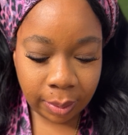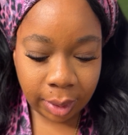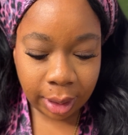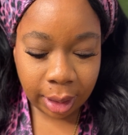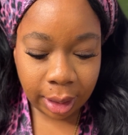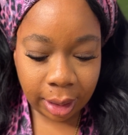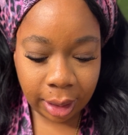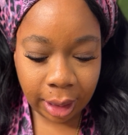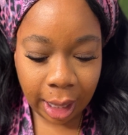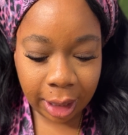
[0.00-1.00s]
but
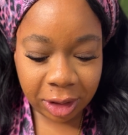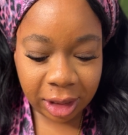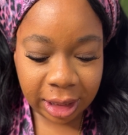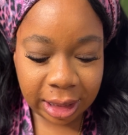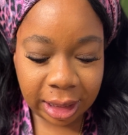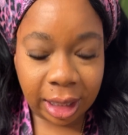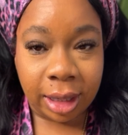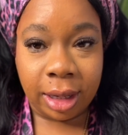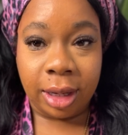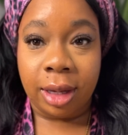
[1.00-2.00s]
actually
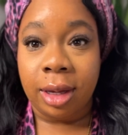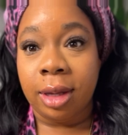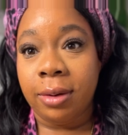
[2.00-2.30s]
seeing it in